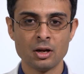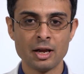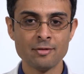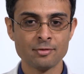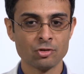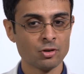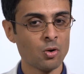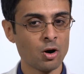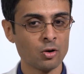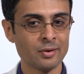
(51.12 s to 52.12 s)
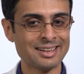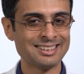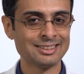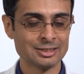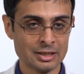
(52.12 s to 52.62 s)
If the slow heart
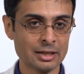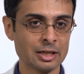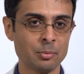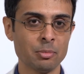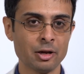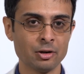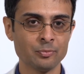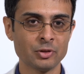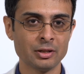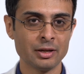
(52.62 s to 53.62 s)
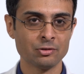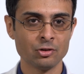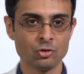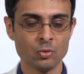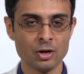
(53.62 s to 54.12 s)
rate does not get better in that
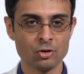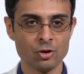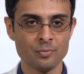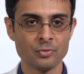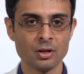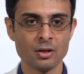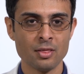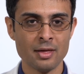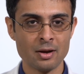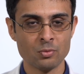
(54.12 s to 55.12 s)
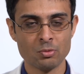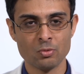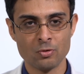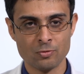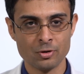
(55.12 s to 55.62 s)
situation, then we
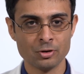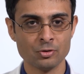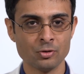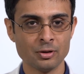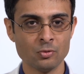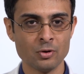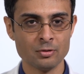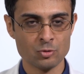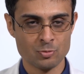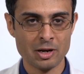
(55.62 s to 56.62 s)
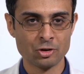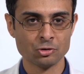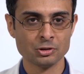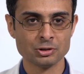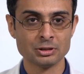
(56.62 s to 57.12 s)
would refer you to the rhythm
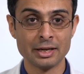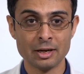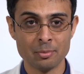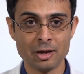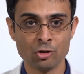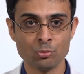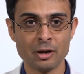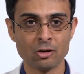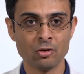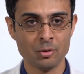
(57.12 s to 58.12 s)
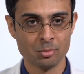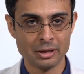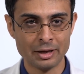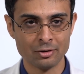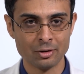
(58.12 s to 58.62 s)
specialist to get a pacemaker implanted.